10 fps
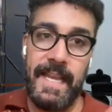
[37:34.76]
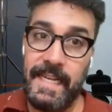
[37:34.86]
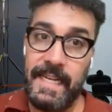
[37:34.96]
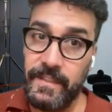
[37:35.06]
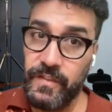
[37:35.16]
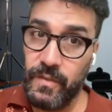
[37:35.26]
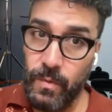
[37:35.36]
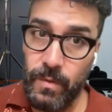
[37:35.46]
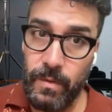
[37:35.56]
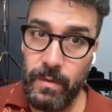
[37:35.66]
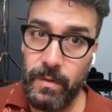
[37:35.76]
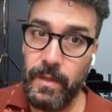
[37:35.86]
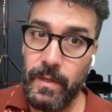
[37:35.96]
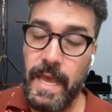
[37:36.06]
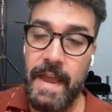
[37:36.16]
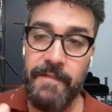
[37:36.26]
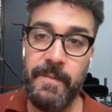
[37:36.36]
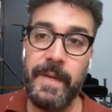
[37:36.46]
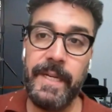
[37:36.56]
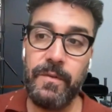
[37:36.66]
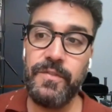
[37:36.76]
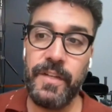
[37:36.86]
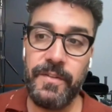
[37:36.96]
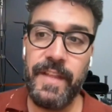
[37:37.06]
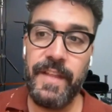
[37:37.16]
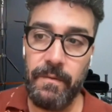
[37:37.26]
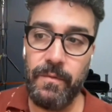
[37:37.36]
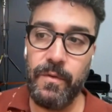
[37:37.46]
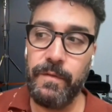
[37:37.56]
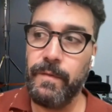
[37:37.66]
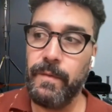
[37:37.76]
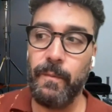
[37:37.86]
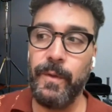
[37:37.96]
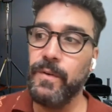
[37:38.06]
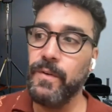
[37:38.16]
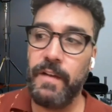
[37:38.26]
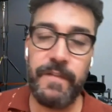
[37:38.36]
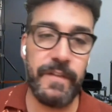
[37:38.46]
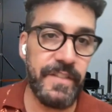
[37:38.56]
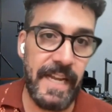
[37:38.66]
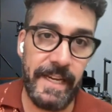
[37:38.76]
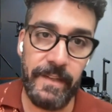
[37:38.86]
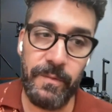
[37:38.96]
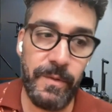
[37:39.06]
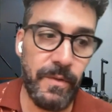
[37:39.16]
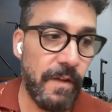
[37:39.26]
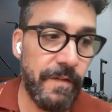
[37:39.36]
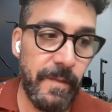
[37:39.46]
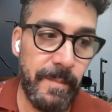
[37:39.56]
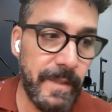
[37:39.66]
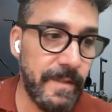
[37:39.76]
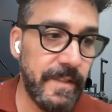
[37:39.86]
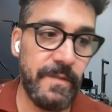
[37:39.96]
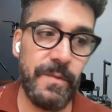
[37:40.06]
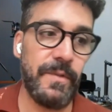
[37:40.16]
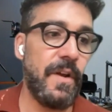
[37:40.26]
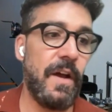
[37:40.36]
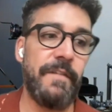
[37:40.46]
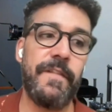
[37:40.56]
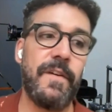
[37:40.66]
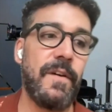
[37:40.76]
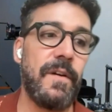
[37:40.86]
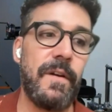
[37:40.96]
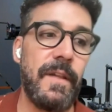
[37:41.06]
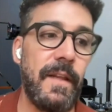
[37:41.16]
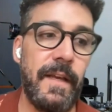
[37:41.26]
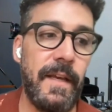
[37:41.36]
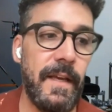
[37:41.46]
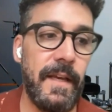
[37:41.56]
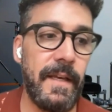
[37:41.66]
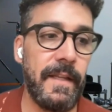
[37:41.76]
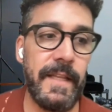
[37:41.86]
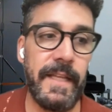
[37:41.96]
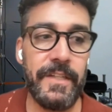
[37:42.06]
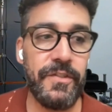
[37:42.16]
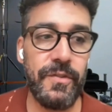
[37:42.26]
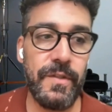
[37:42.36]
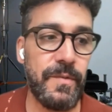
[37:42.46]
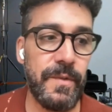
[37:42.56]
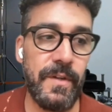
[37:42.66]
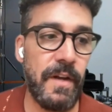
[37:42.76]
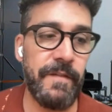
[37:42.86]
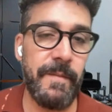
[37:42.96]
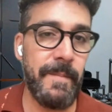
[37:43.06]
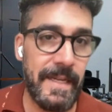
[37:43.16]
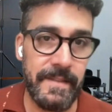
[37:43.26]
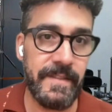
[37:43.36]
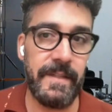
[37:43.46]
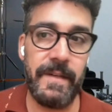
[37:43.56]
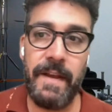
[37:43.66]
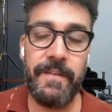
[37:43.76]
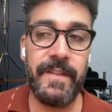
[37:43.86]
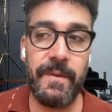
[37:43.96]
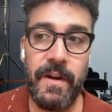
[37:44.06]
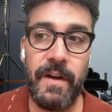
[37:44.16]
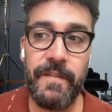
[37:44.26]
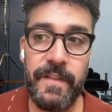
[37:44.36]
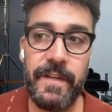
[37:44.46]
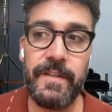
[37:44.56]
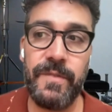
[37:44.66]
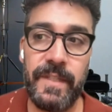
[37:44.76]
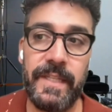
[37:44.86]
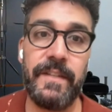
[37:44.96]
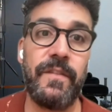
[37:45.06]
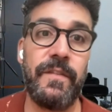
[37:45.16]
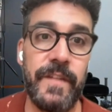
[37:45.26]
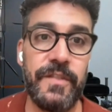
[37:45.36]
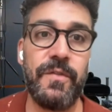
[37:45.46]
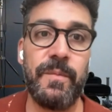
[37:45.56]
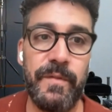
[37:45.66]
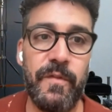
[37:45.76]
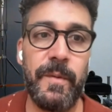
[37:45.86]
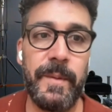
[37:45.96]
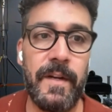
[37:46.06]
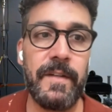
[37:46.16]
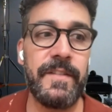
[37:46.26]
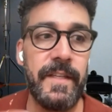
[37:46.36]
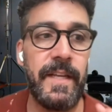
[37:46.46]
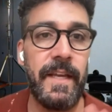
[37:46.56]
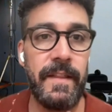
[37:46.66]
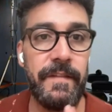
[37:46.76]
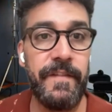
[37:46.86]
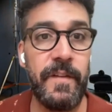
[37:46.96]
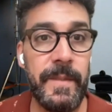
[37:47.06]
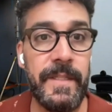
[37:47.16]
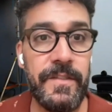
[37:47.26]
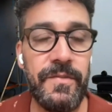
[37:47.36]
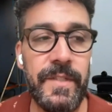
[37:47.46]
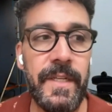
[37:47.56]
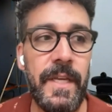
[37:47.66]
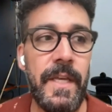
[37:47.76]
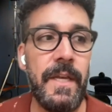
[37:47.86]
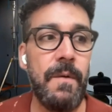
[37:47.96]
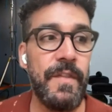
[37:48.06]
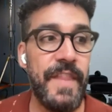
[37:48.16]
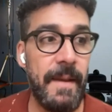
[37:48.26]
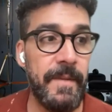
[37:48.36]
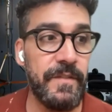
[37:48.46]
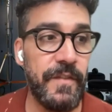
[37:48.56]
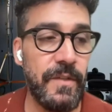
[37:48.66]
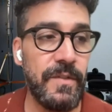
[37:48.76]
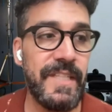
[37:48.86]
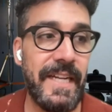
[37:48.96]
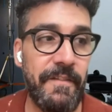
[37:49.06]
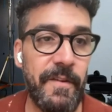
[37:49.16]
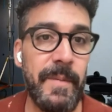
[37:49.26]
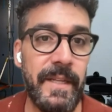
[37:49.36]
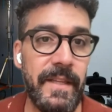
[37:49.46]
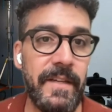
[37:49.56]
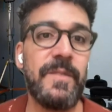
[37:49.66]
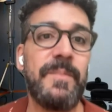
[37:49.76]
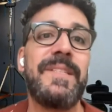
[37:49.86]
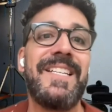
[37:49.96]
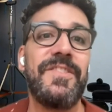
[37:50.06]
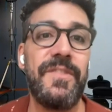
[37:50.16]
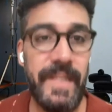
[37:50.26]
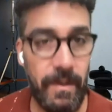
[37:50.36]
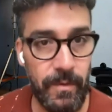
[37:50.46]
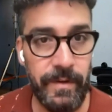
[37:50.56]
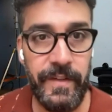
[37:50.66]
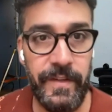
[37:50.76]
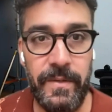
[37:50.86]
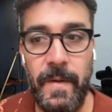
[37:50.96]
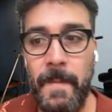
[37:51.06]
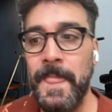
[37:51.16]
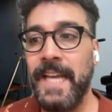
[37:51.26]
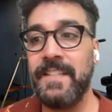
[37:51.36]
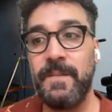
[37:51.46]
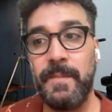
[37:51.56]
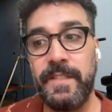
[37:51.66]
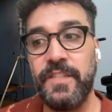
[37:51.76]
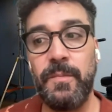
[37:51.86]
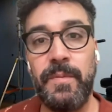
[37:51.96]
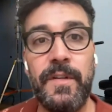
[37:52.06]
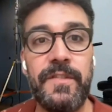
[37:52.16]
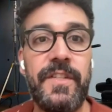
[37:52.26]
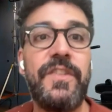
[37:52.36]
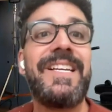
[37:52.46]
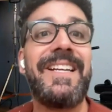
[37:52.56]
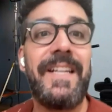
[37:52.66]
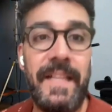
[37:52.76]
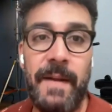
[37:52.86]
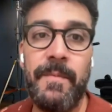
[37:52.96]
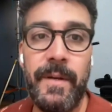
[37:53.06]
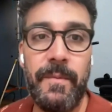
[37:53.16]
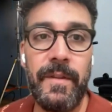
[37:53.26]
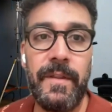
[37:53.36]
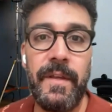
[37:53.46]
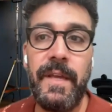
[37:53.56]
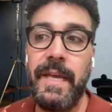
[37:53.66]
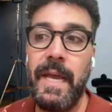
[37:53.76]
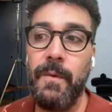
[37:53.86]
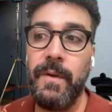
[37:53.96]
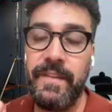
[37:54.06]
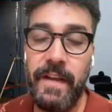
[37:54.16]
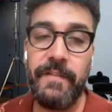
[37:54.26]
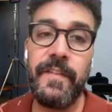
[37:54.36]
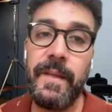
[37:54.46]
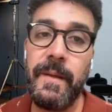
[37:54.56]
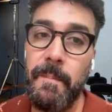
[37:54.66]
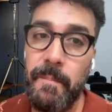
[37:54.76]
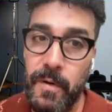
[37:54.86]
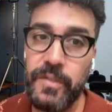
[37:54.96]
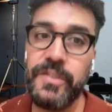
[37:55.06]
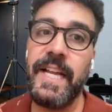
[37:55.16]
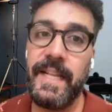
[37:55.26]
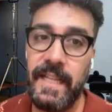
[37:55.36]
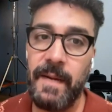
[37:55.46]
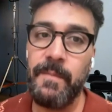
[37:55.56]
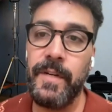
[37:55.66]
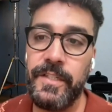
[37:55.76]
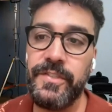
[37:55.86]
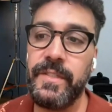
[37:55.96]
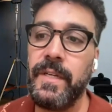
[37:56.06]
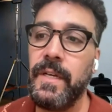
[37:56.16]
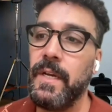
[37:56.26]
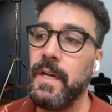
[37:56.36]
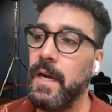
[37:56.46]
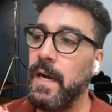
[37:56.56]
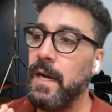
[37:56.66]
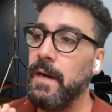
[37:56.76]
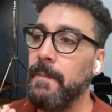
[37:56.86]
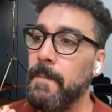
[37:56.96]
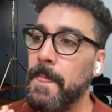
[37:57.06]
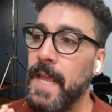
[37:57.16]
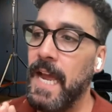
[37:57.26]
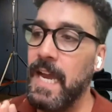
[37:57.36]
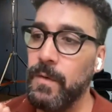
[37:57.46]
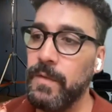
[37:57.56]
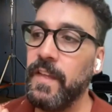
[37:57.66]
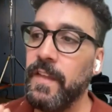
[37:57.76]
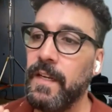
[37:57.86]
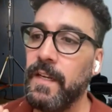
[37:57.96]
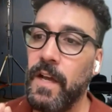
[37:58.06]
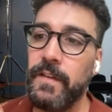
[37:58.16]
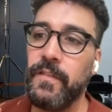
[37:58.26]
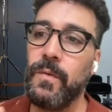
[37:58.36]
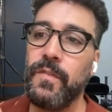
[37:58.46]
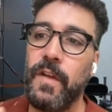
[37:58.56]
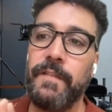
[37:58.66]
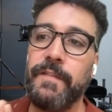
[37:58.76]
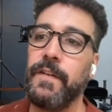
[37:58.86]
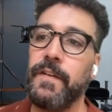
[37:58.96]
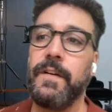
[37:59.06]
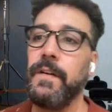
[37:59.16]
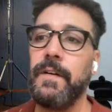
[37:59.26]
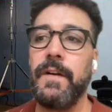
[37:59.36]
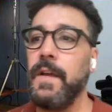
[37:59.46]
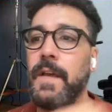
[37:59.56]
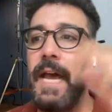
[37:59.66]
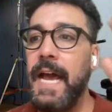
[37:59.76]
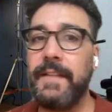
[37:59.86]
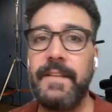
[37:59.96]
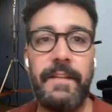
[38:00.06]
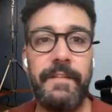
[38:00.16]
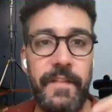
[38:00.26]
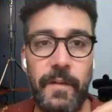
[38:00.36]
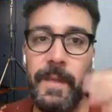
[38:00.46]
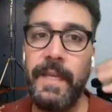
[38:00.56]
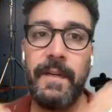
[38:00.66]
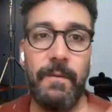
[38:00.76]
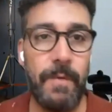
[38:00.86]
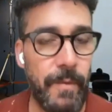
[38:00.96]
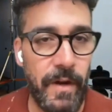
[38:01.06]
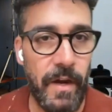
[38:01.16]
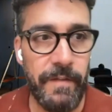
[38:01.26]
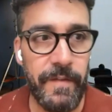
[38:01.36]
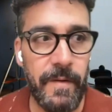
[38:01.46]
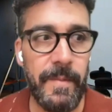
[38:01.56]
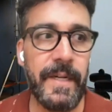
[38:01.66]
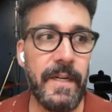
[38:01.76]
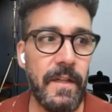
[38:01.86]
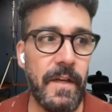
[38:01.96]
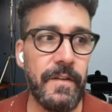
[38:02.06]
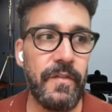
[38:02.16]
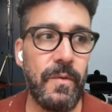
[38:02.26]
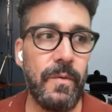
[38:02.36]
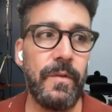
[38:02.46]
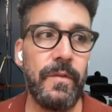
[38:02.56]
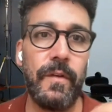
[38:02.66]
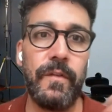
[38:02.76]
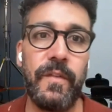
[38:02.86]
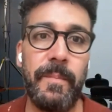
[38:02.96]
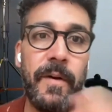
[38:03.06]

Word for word: again, at the school, everybody who's under that roof we don't offer science we don't offer business we don't offer uh, derechos we don't offer medicine everything we offer there is related to visual and performing arts and, and the film industry what that means for you is that everybody there is a potential network for you and it's a potential person you can collaborate with and we definitely push that collaboration um, i always say that a lot of schools offer acting filmmaking and what we offer but at a lot of schools those